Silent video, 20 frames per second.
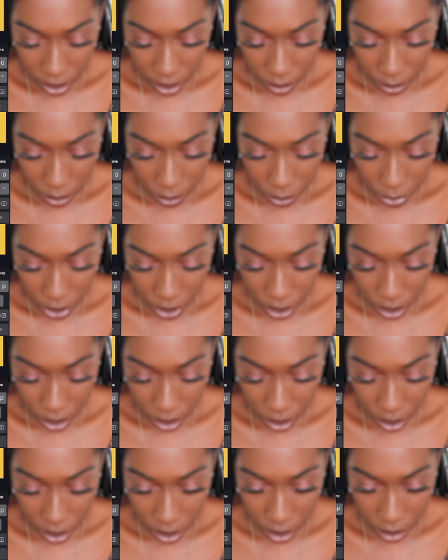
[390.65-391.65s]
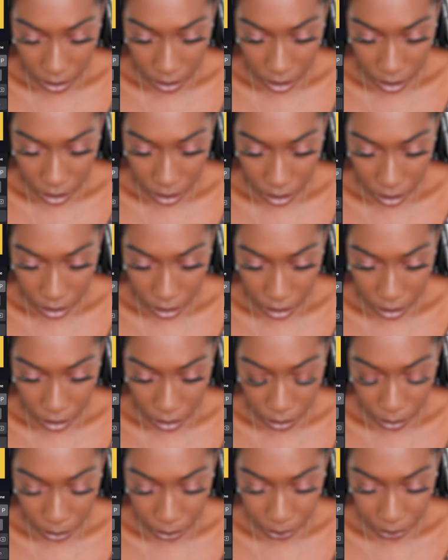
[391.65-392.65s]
and then we're just gonna go through